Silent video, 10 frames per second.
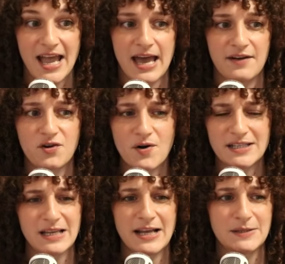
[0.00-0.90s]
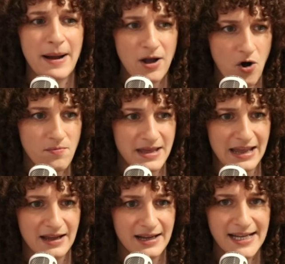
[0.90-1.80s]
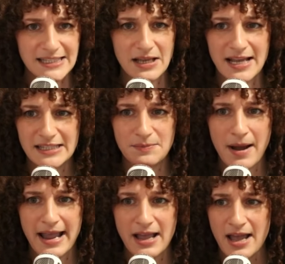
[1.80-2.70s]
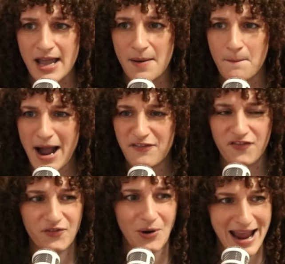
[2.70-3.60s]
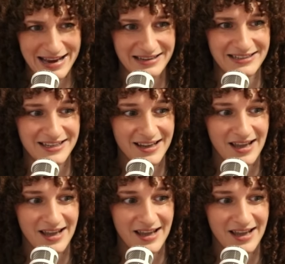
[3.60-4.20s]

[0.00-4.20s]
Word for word: And of course, it's my homie. It's my friend.